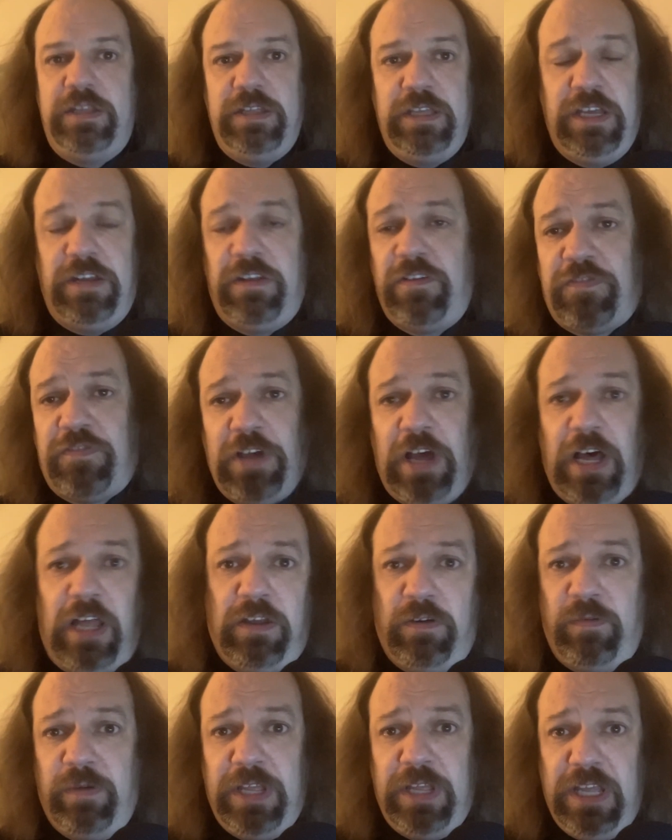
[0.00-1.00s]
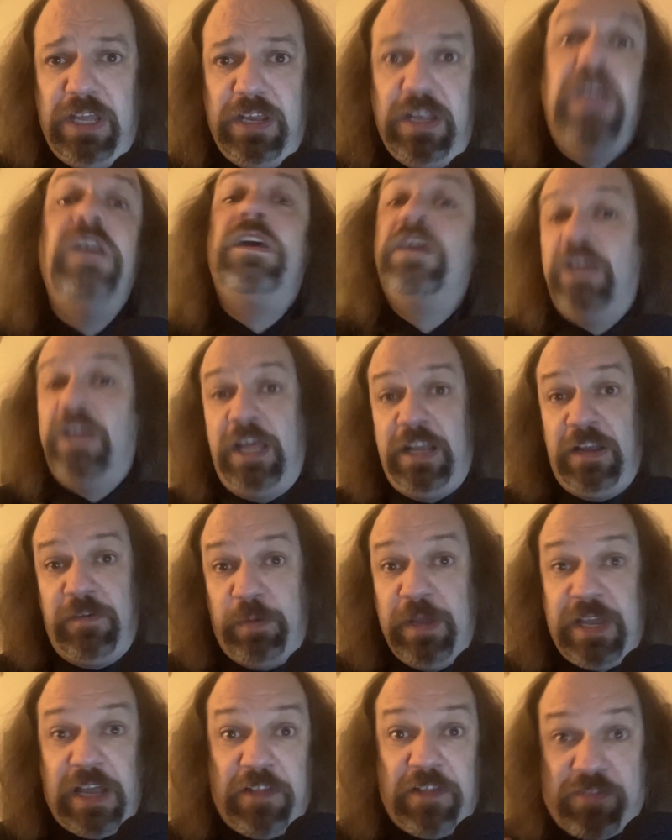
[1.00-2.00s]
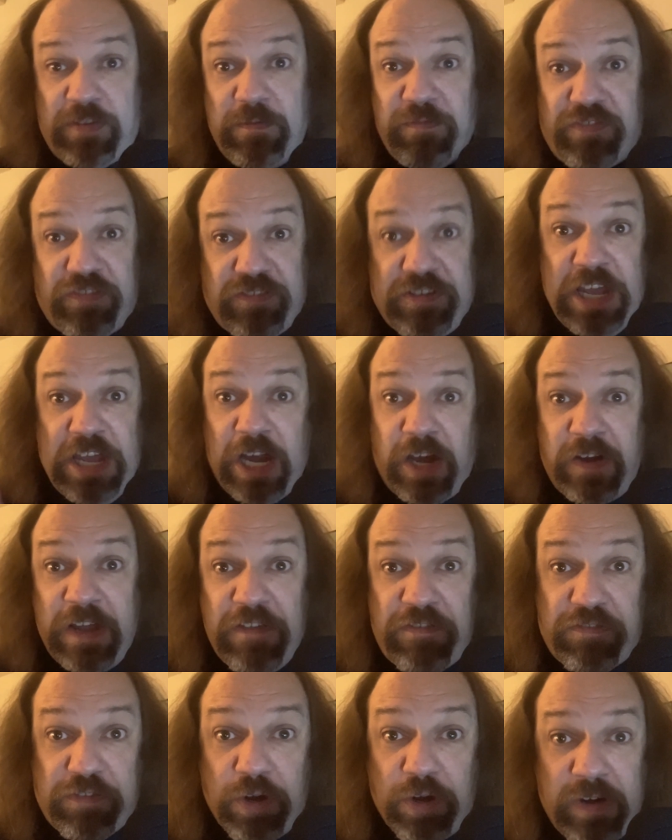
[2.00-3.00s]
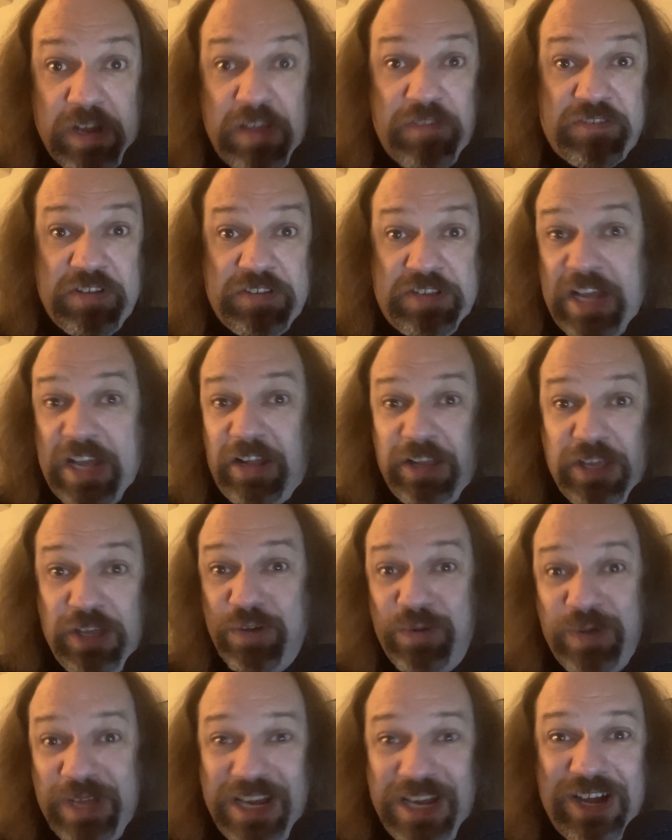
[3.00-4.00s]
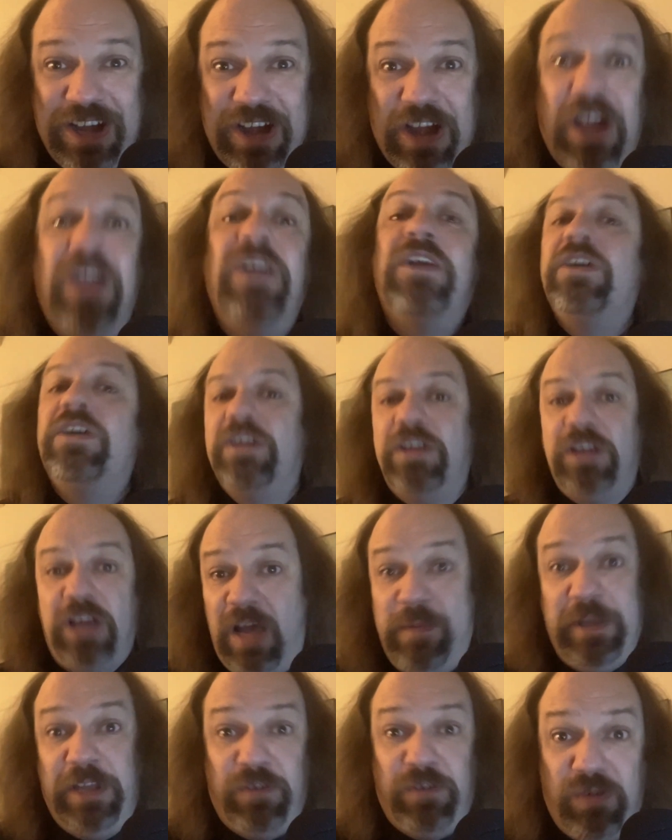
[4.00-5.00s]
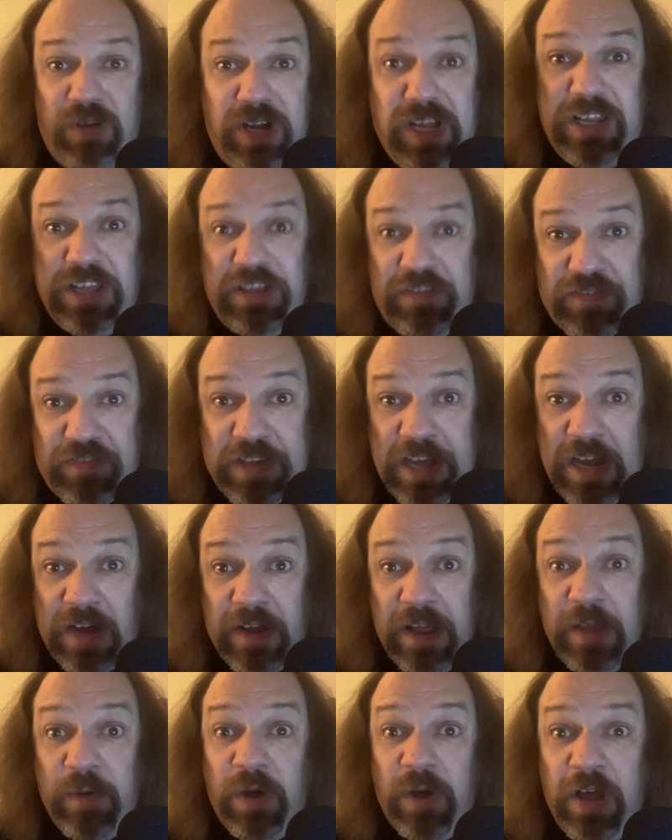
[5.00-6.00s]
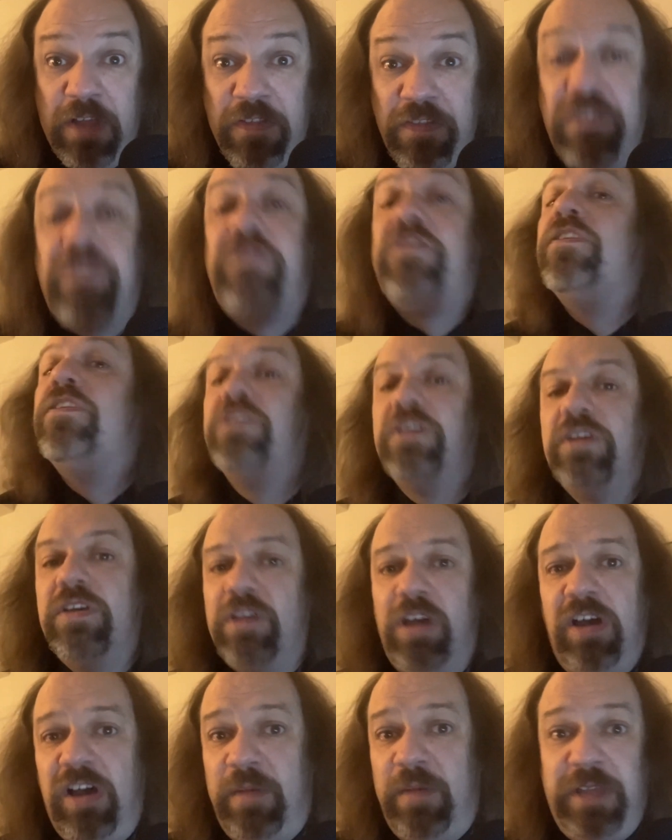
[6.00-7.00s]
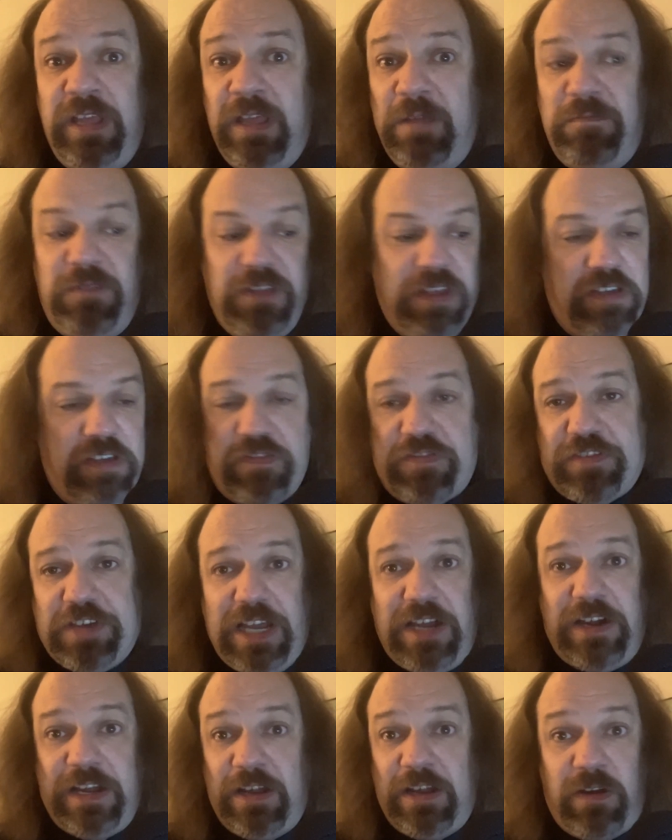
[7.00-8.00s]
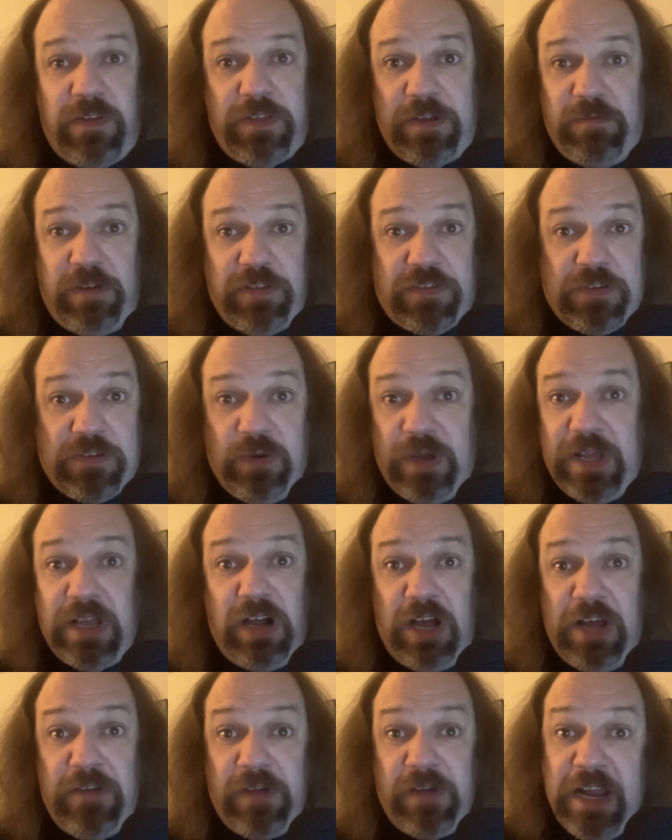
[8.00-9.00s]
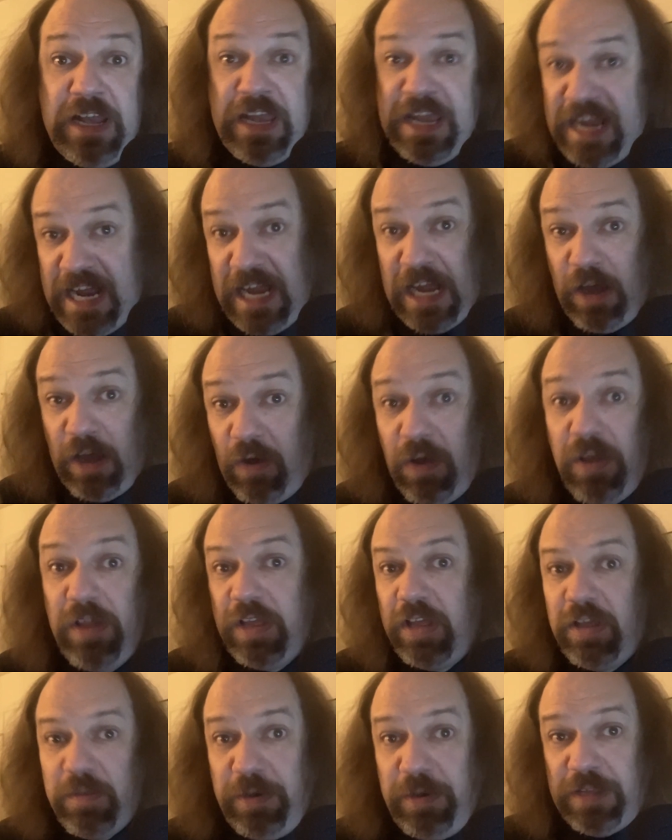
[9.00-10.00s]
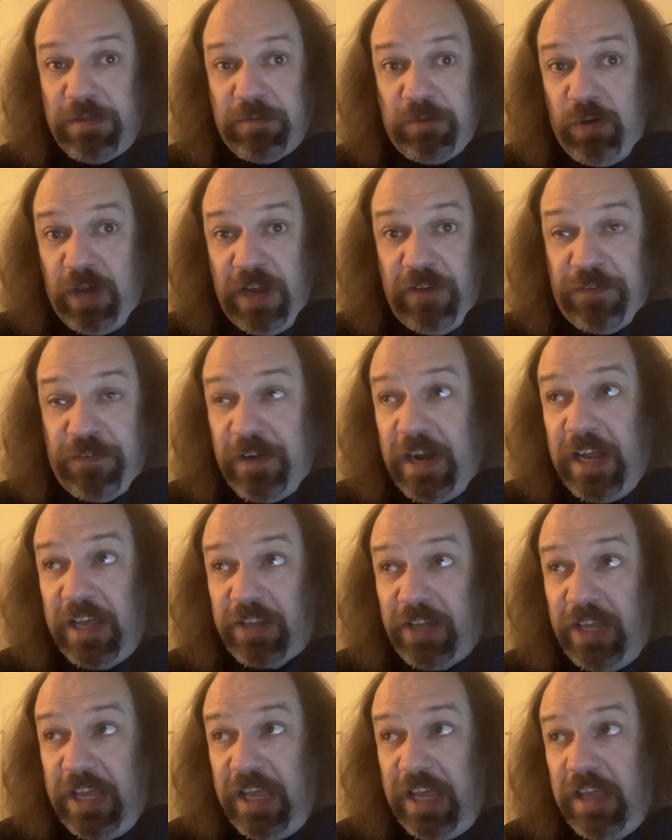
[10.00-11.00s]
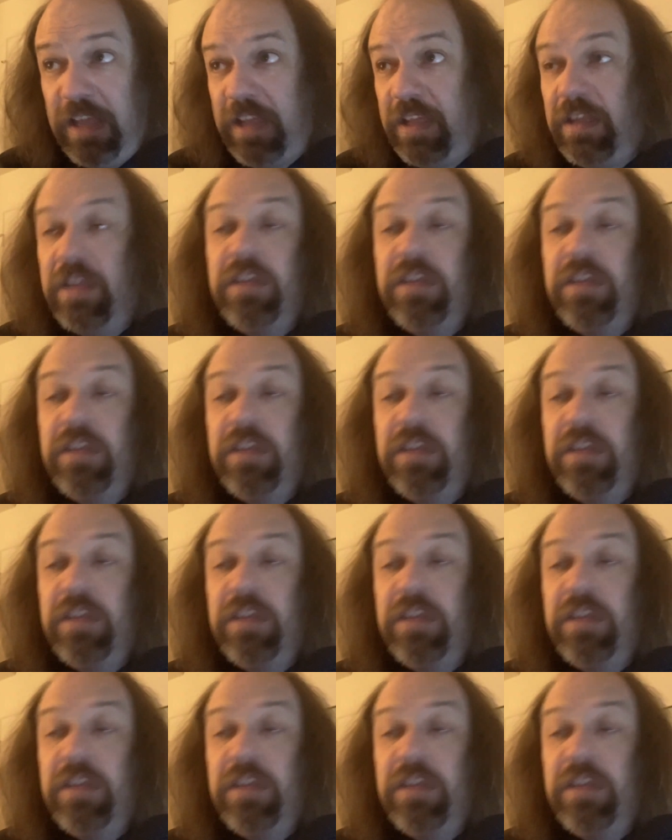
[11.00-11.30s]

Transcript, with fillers: it is Halloween, and if we got some scary stories to tell you here, I mean, really scary ones. I mean, scarier than what's going on right now. But quite frankly,